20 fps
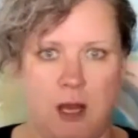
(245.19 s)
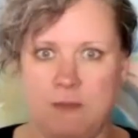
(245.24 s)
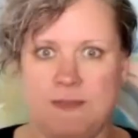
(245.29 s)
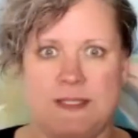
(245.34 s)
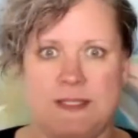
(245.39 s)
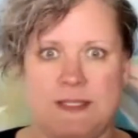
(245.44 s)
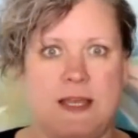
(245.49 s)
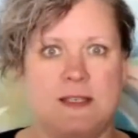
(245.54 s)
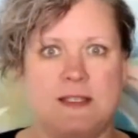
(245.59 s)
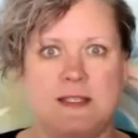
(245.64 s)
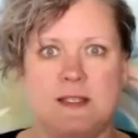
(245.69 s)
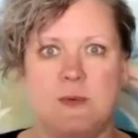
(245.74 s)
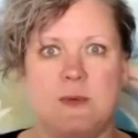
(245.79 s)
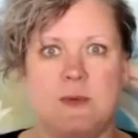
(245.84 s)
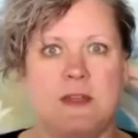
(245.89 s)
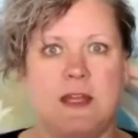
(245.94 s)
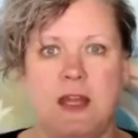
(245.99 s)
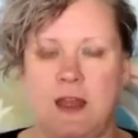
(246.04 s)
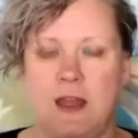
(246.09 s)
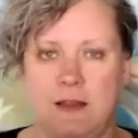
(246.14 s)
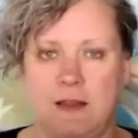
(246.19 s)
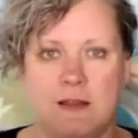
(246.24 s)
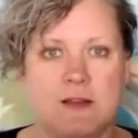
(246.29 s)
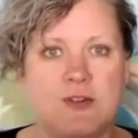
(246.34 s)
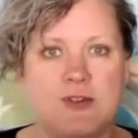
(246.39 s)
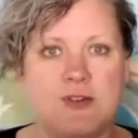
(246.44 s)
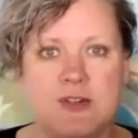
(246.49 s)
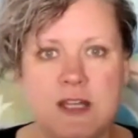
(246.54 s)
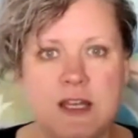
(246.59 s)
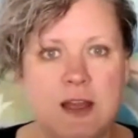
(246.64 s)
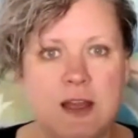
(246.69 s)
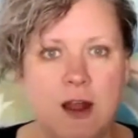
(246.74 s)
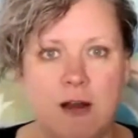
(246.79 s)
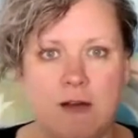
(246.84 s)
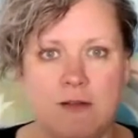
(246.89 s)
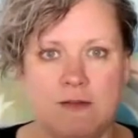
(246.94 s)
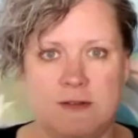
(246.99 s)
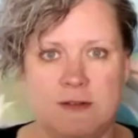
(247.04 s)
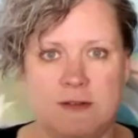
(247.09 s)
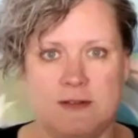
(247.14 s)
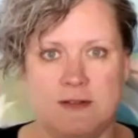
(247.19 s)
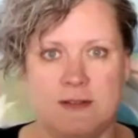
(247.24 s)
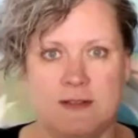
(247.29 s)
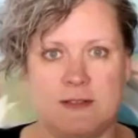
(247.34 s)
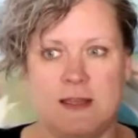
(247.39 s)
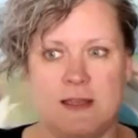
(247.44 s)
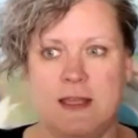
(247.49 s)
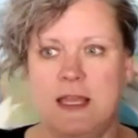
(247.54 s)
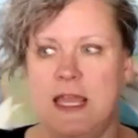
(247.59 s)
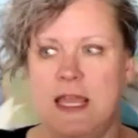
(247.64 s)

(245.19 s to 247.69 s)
obsessed with English tea gardens